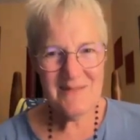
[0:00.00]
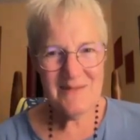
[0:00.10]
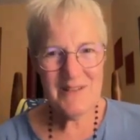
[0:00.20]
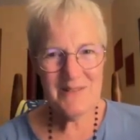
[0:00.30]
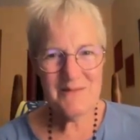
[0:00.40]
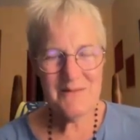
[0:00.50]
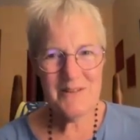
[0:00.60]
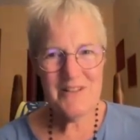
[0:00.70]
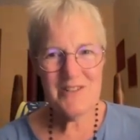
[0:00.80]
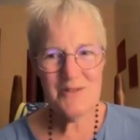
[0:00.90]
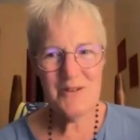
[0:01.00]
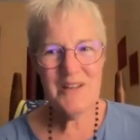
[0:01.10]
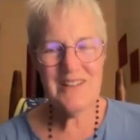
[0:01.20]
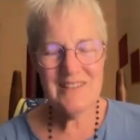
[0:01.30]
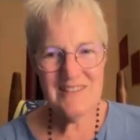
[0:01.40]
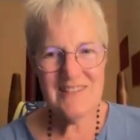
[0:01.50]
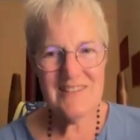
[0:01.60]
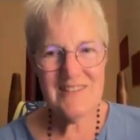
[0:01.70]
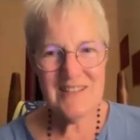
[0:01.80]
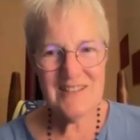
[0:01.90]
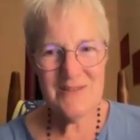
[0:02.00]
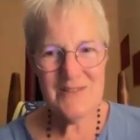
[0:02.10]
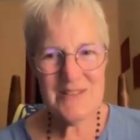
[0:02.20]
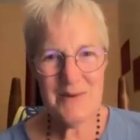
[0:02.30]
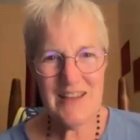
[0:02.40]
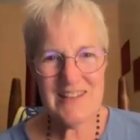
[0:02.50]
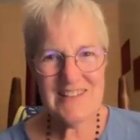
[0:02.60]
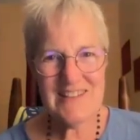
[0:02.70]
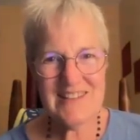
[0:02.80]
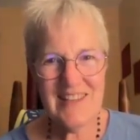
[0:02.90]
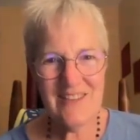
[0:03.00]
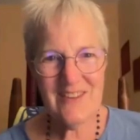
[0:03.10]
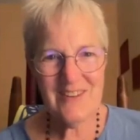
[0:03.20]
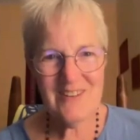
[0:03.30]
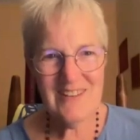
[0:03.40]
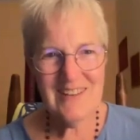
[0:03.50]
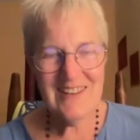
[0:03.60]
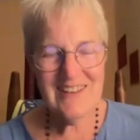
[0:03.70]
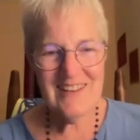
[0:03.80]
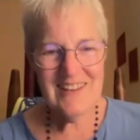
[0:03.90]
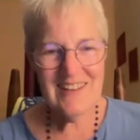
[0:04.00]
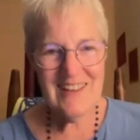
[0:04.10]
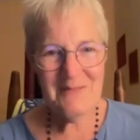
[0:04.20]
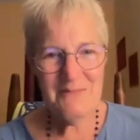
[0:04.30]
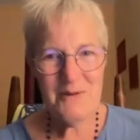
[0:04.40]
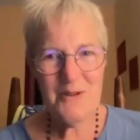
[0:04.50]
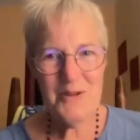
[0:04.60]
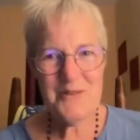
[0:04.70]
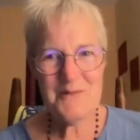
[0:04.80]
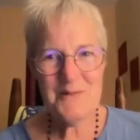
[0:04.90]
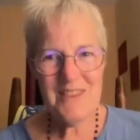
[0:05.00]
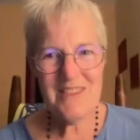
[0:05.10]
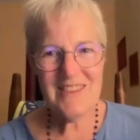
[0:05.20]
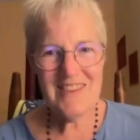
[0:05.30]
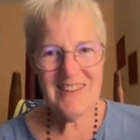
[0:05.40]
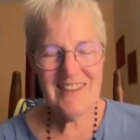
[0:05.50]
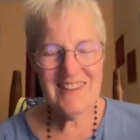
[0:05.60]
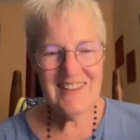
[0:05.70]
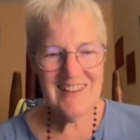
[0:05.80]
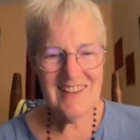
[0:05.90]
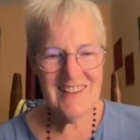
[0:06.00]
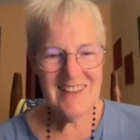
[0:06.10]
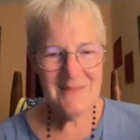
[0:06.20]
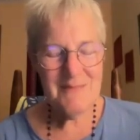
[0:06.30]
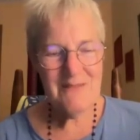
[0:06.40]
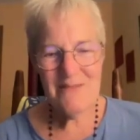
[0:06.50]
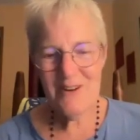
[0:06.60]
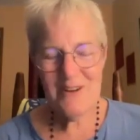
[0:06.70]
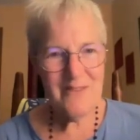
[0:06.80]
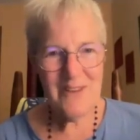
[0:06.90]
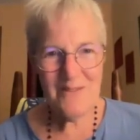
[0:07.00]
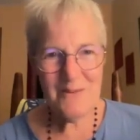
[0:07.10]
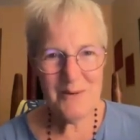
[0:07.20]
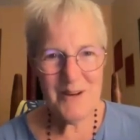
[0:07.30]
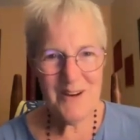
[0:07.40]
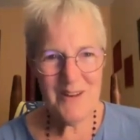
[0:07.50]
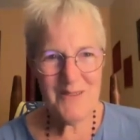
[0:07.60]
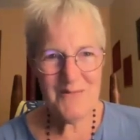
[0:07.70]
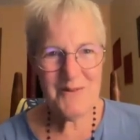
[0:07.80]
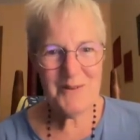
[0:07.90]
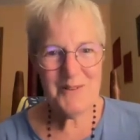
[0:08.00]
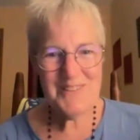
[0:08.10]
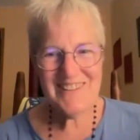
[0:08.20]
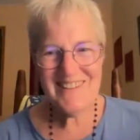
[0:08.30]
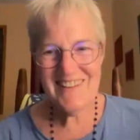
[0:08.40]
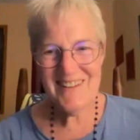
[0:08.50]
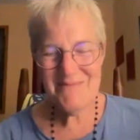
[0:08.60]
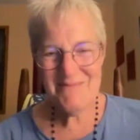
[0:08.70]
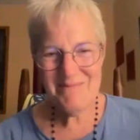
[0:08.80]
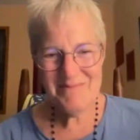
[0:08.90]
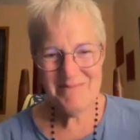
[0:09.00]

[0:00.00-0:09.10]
What a joy to do this practice together. And we'll close with my very favorite prayer in the world, the